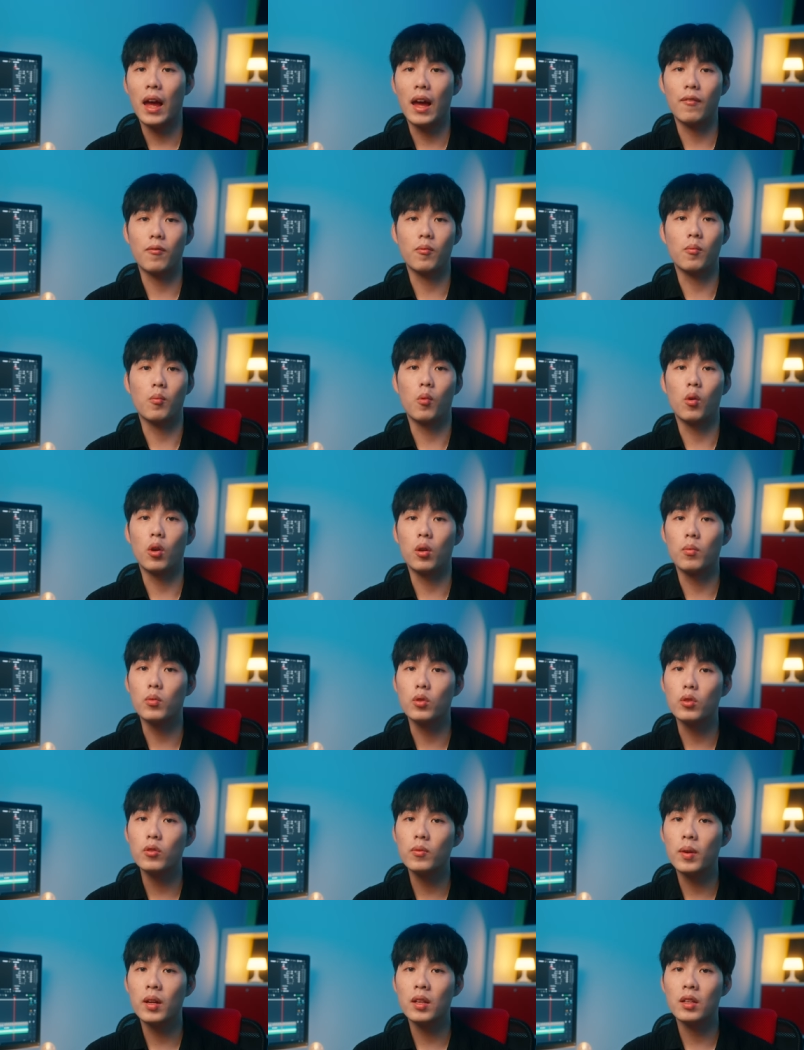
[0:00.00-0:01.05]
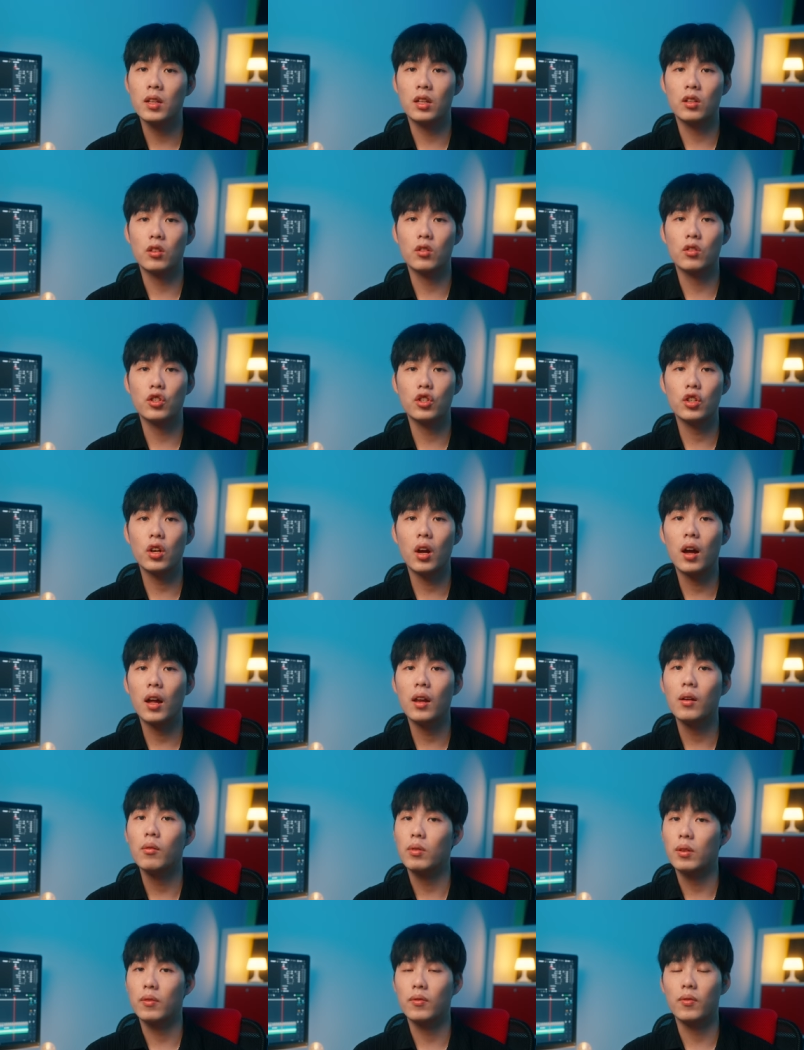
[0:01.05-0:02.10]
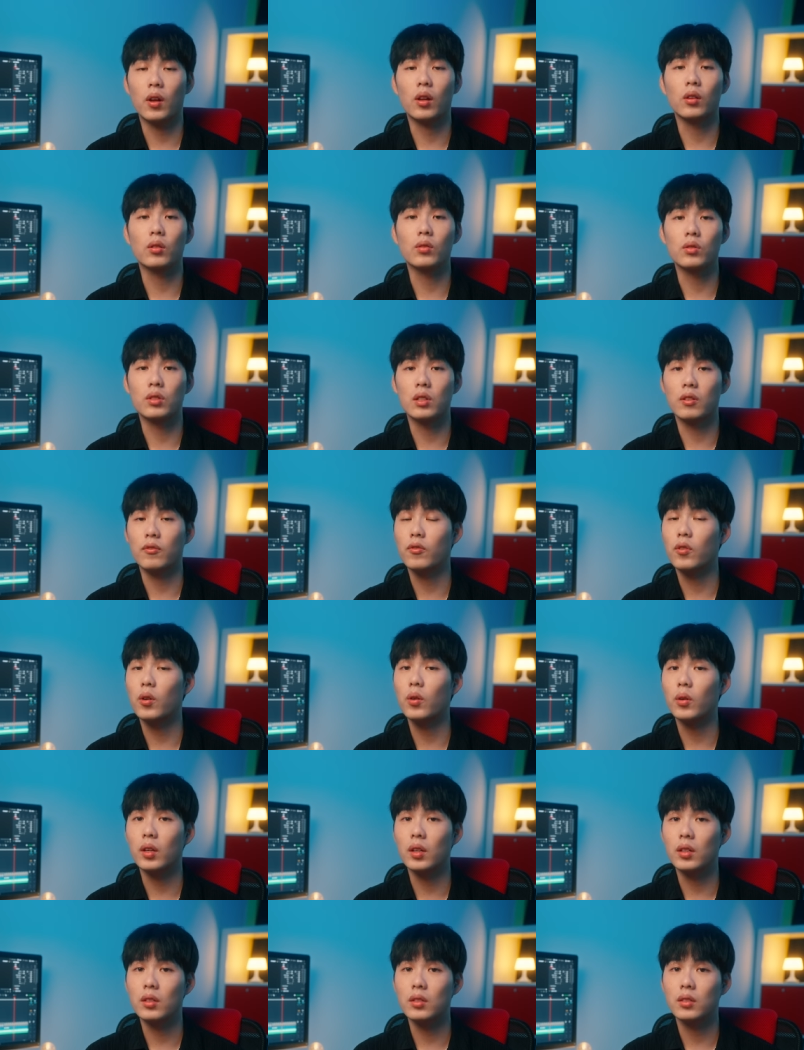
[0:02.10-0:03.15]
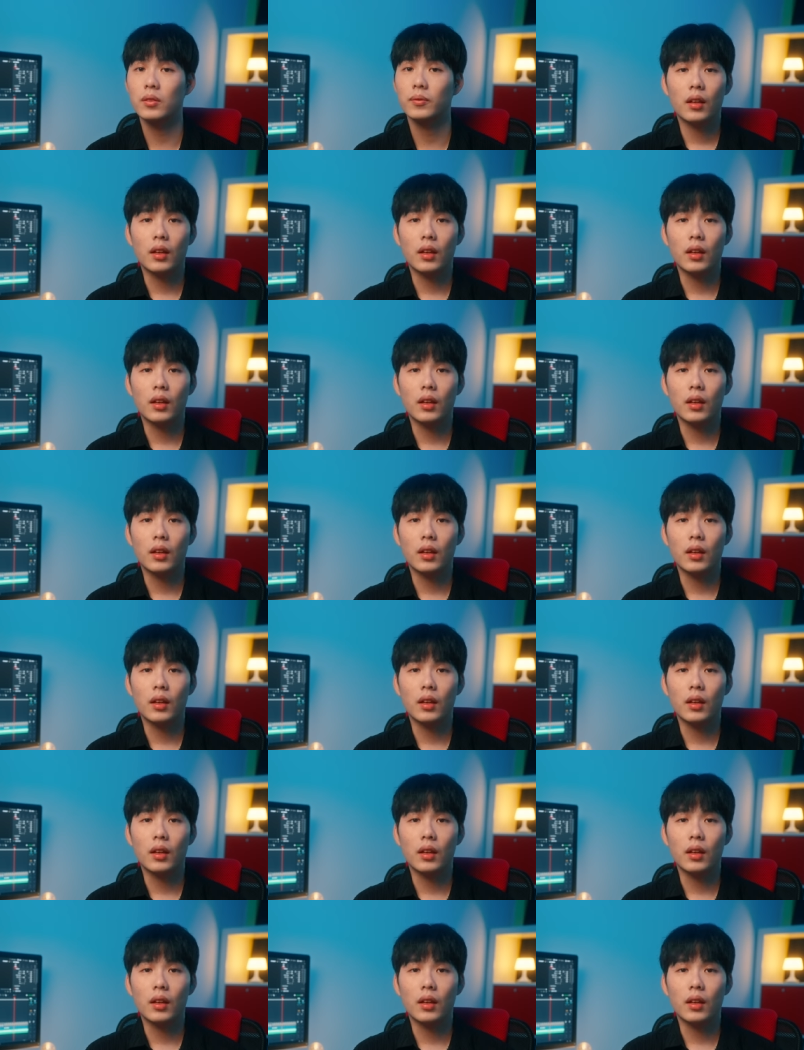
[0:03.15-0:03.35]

have more movement in your shot without losing focus.